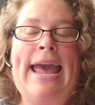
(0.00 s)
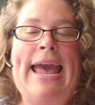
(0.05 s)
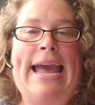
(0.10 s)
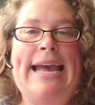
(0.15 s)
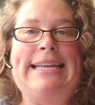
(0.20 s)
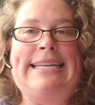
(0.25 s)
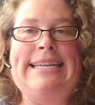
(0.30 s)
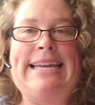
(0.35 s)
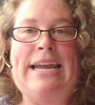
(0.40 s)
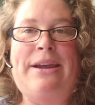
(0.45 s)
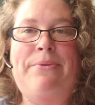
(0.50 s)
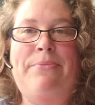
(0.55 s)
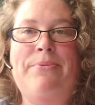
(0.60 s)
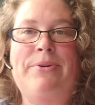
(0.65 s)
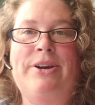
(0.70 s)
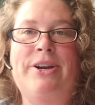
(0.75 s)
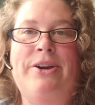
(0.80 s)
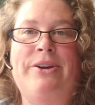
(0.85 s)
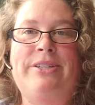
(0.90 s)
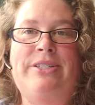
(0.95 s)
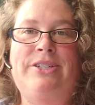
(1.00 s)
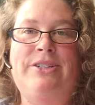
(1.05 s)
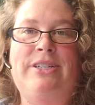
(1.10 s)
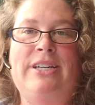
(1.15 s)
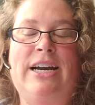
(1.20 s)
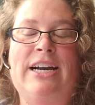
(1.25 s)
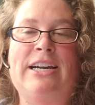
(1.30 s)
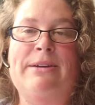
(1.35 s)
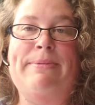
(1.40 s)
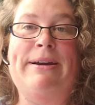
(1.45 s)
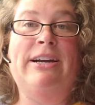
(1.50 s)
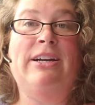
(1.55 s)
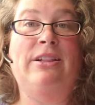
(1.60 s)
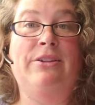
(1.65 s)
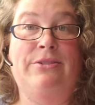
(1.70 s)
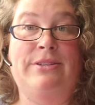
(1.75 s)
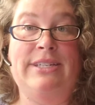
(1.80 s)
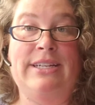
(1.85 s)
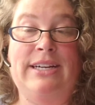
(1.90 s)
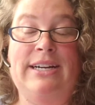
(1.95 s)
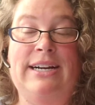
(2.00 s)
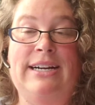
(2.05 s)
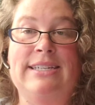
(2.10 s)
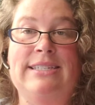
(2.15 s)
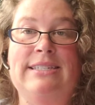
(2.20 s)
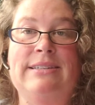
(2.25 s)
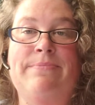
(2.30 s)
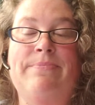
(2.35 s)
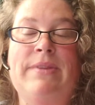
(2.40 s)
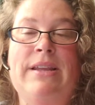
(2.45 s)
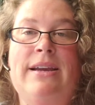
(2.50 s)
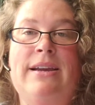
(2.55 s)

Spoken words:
and today we're going to talk about closing costs.